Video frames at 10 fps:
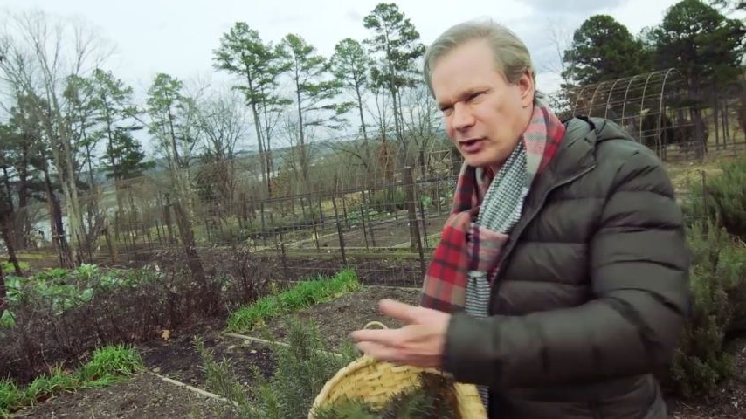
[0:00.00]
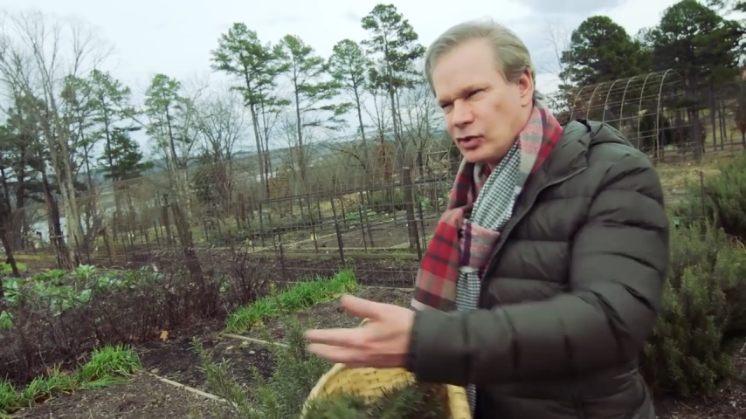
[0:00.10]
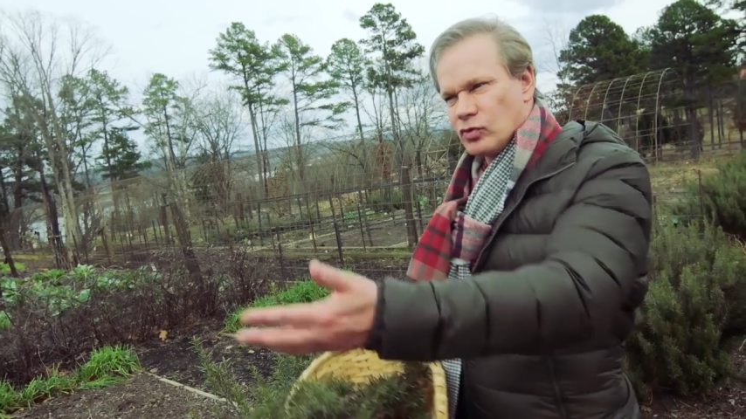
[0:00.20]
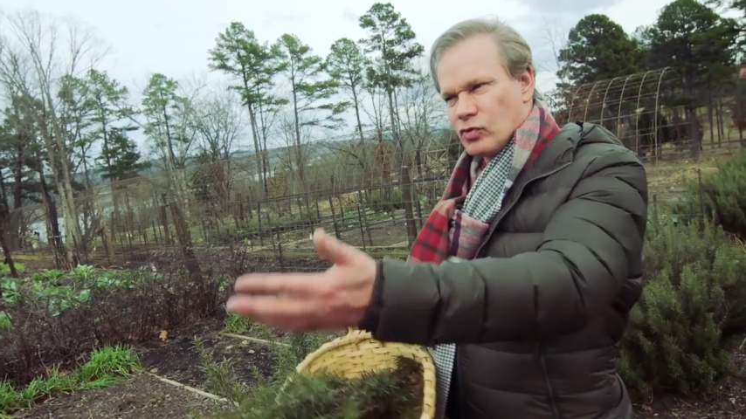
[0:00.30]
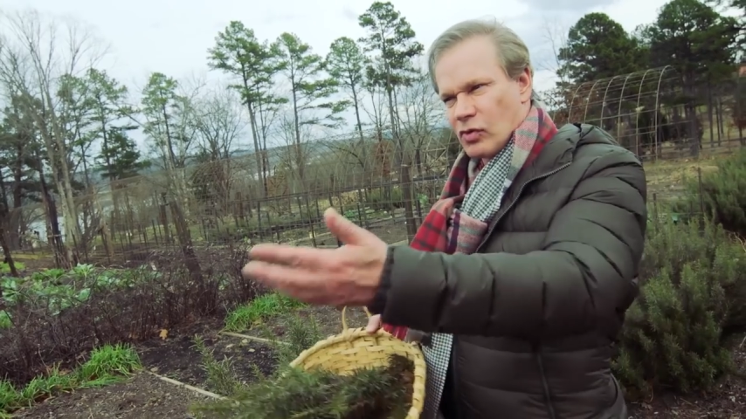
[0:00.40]
how do
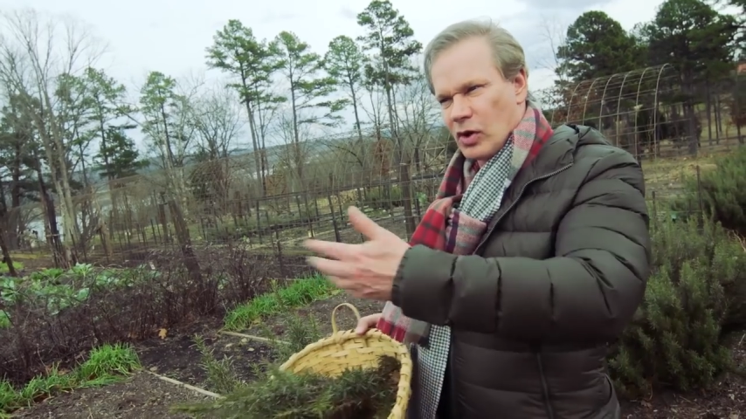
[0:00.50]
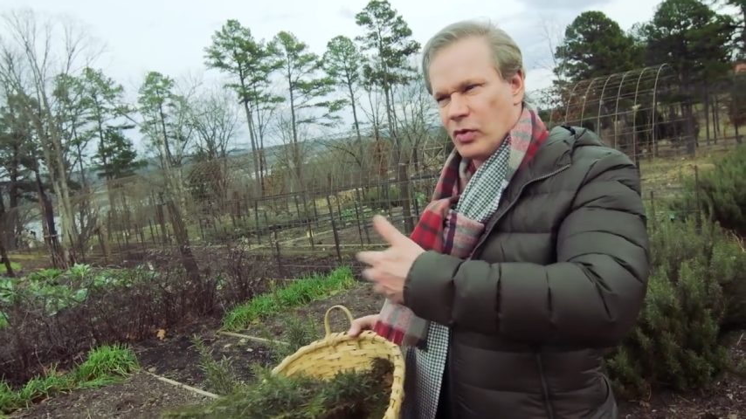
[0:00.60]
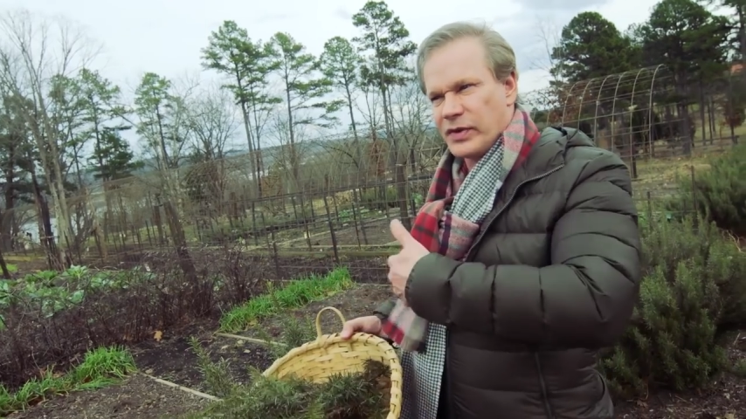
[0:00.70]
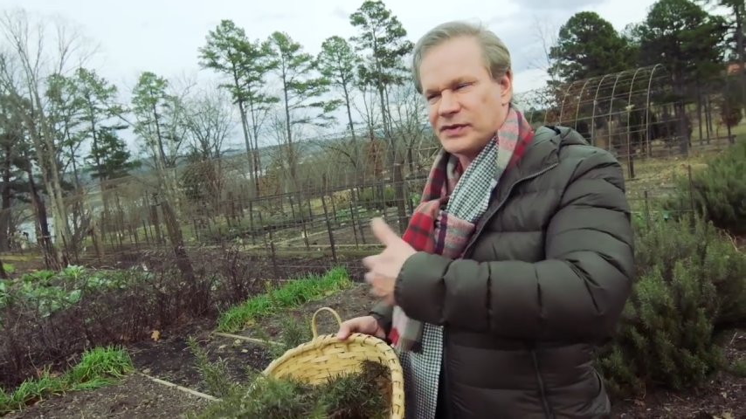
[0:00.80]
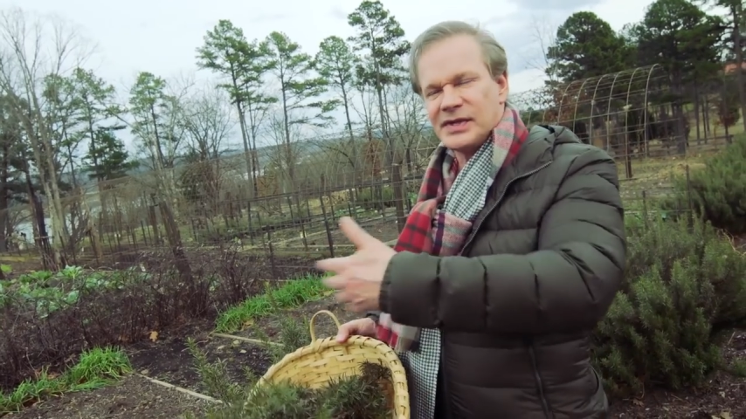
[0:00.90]
you grow
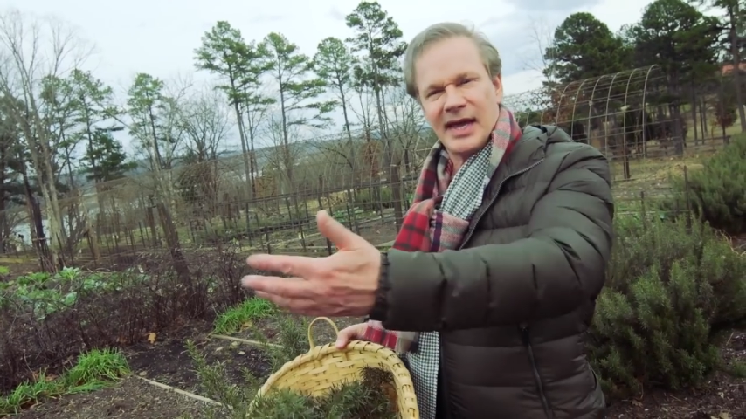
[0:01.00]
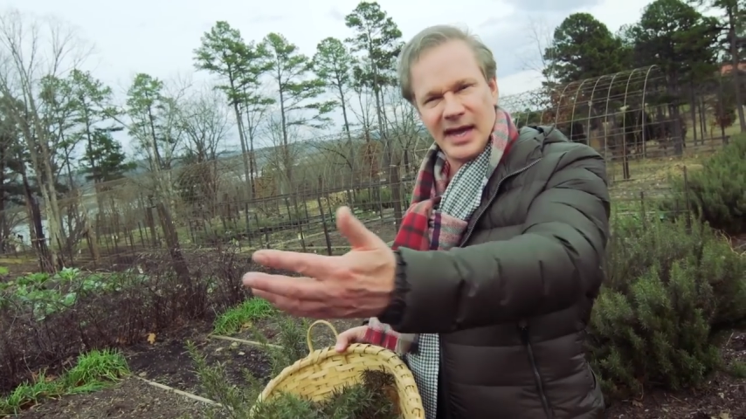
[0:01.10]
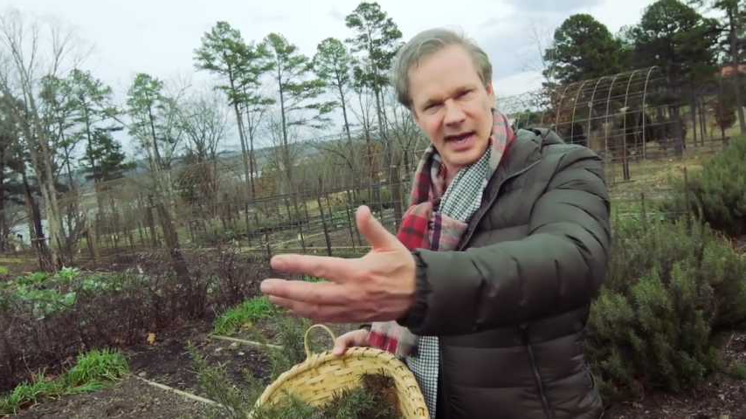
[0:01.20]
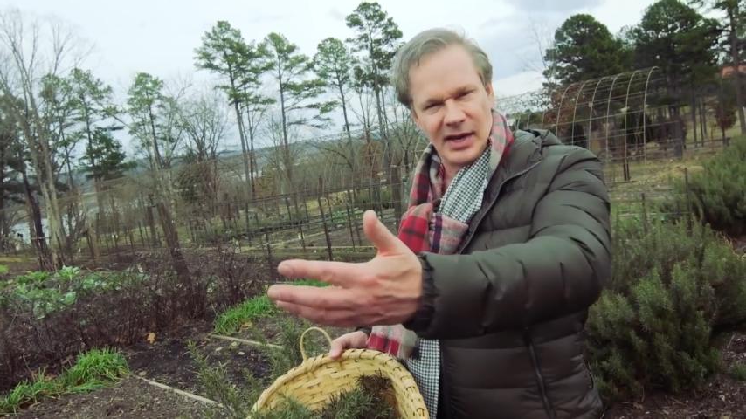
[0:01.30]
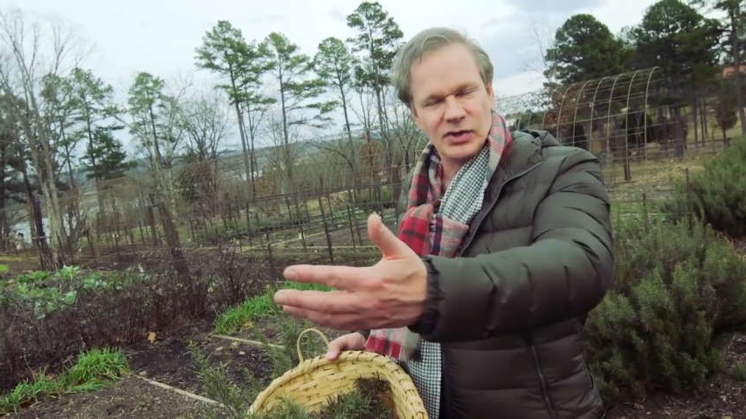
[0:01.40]
this
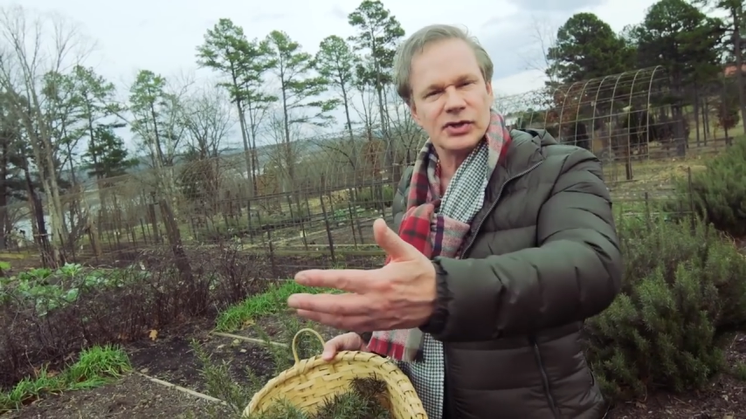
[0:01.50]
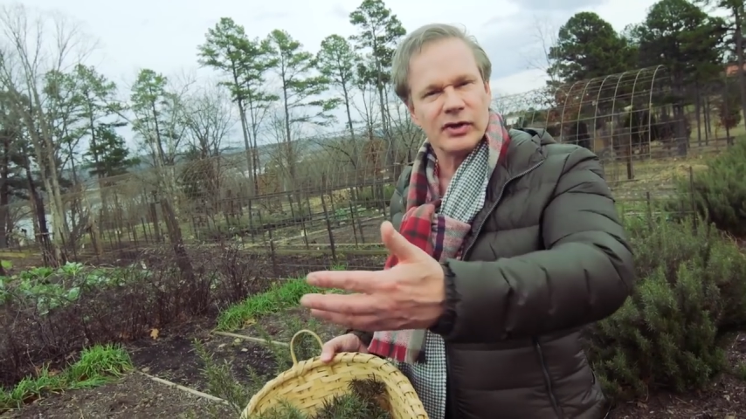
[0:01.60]
hedge